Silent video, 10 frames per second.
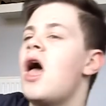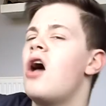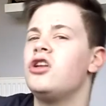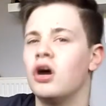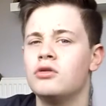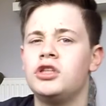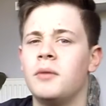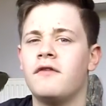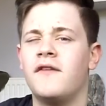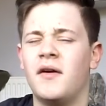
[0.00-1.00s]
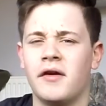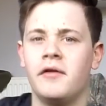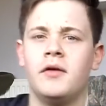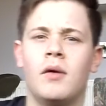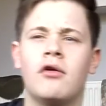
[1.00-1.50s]
going through my phone. I
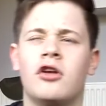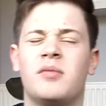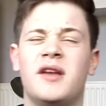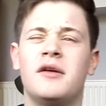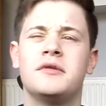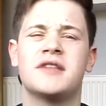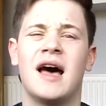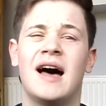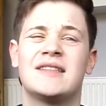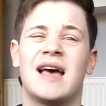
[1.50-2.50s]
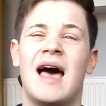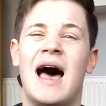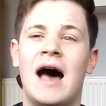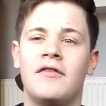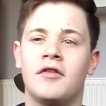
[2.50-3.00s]
only woken up, I think it was at
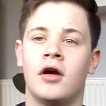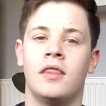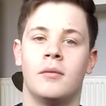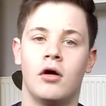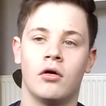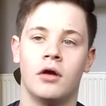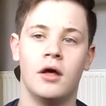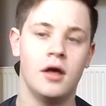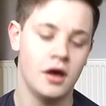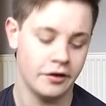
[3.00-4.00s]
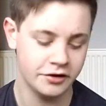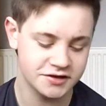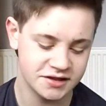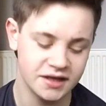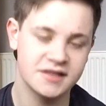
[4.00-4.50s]
9:30 in the morning. I just
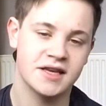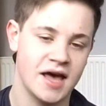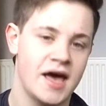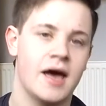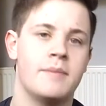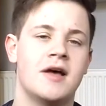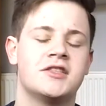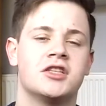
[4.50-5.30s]
see a message